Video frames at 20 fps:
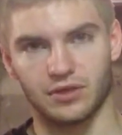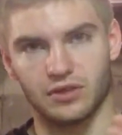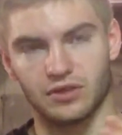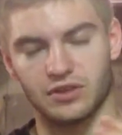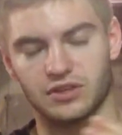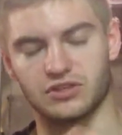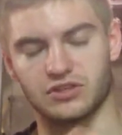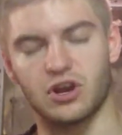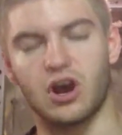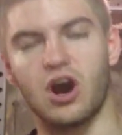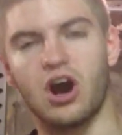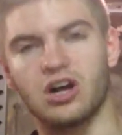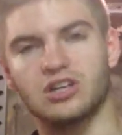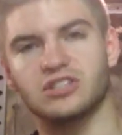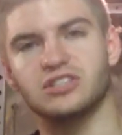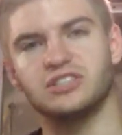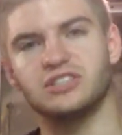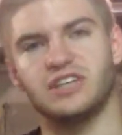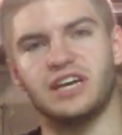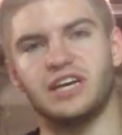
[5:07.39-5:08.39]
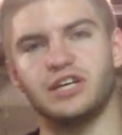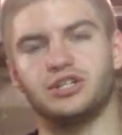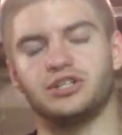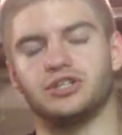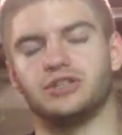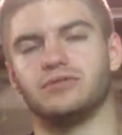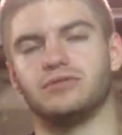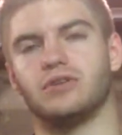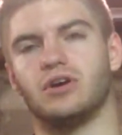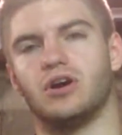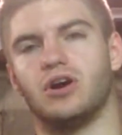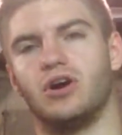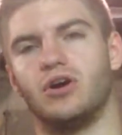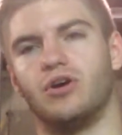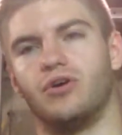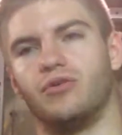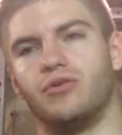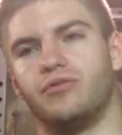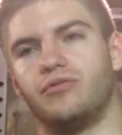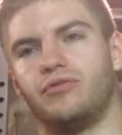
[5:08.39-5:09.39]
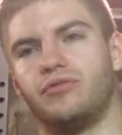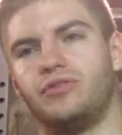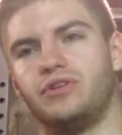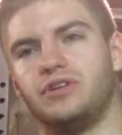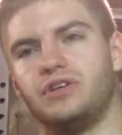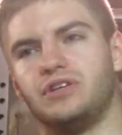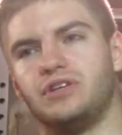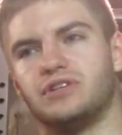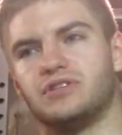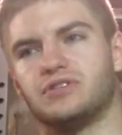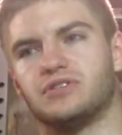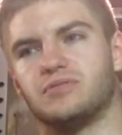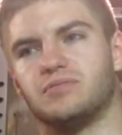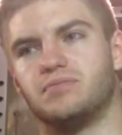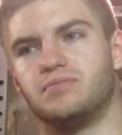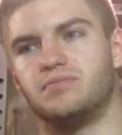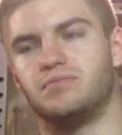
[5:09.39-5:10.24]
this oxidation of these